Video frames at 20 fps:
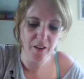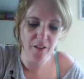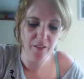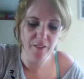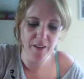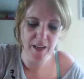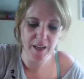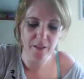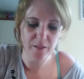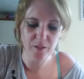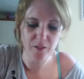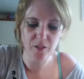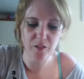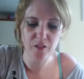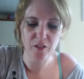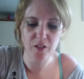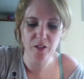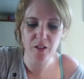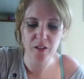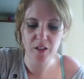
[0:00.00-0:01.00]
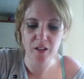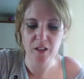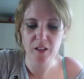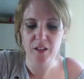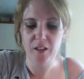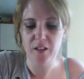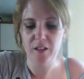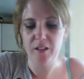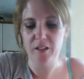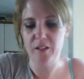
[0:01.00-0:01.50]
around,
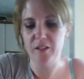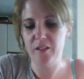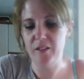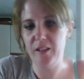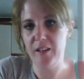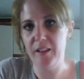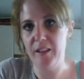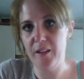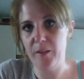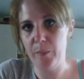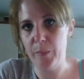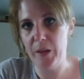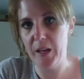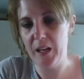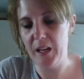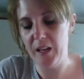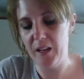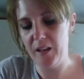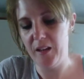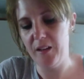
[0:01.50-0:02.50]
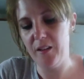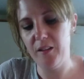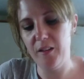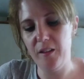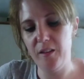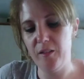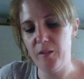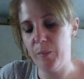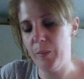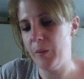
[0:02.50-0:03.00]
and see this bit here
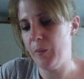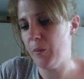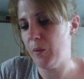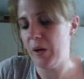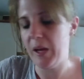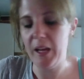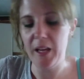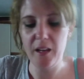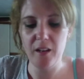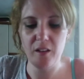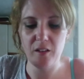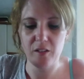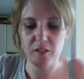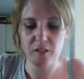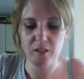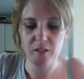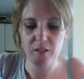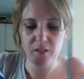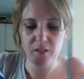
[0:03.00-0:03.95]
needs a bit more heat.